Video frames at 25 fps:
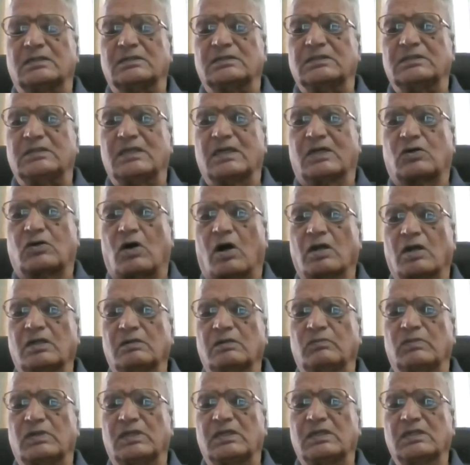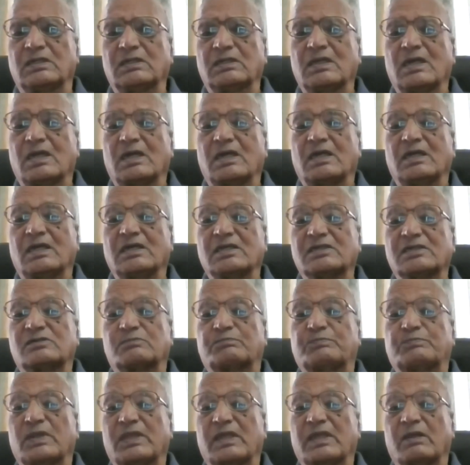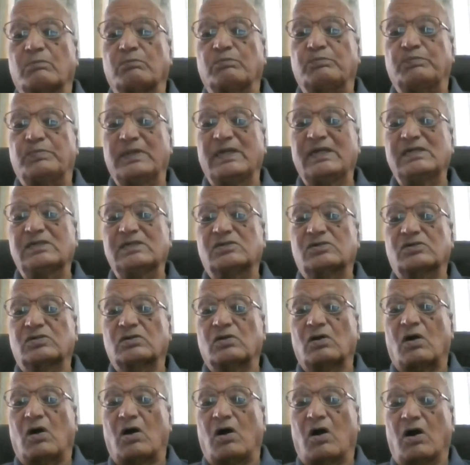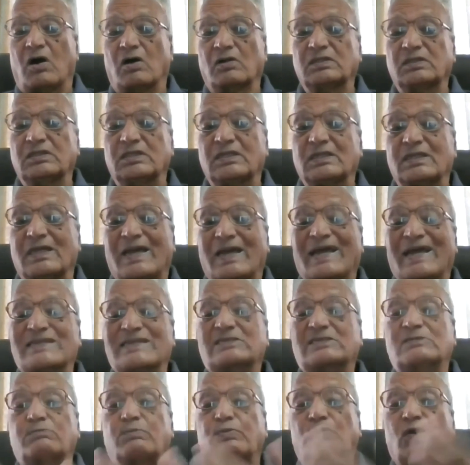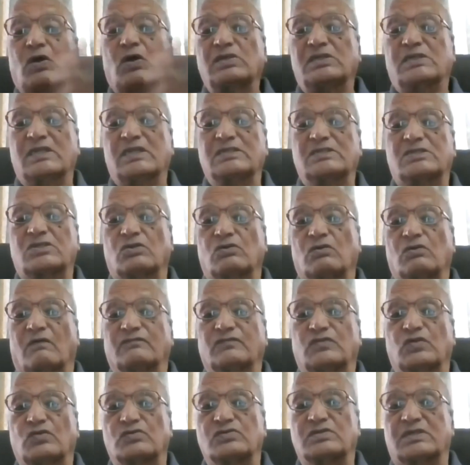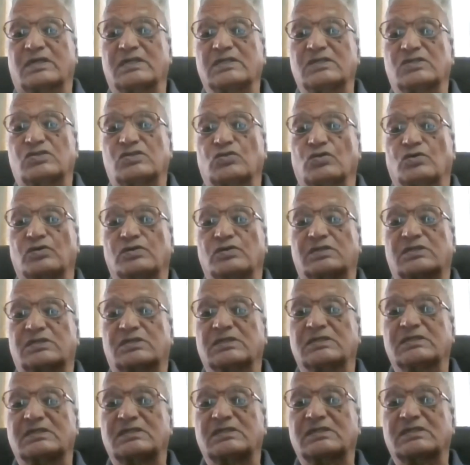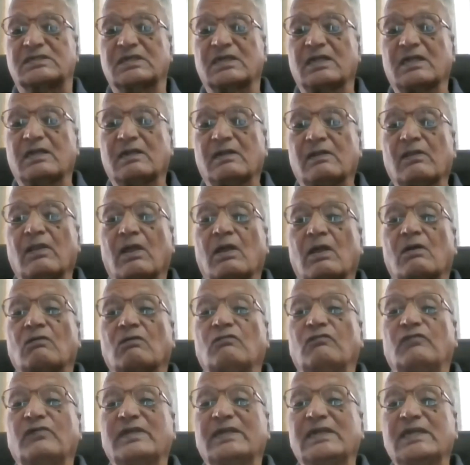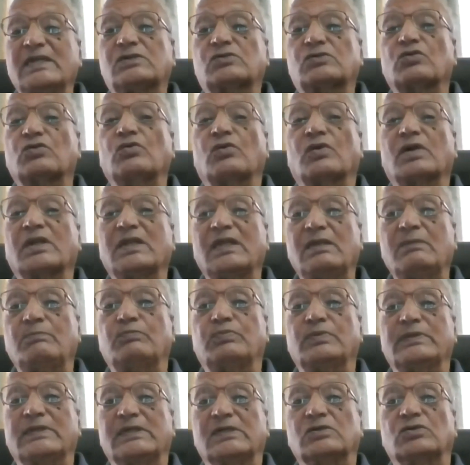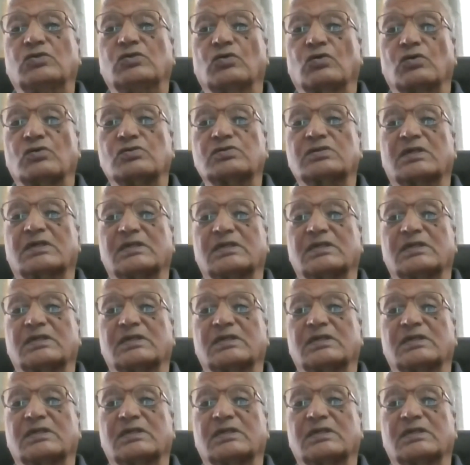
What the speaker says: economy is being built on the exploitation of those resources. We need to rebuild those